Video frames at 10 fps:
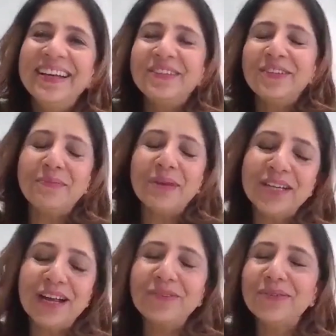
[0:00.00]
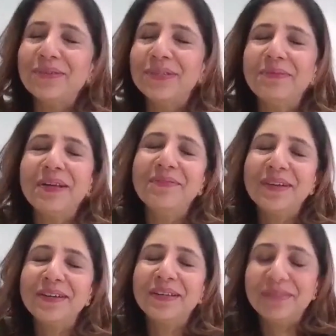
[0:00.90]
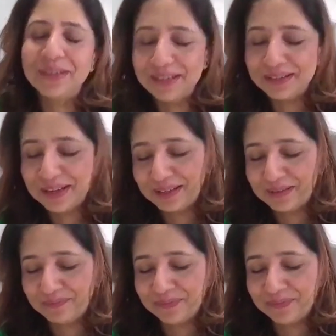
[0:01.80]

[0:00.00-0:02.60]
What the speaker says: so my childhood was spent very, very like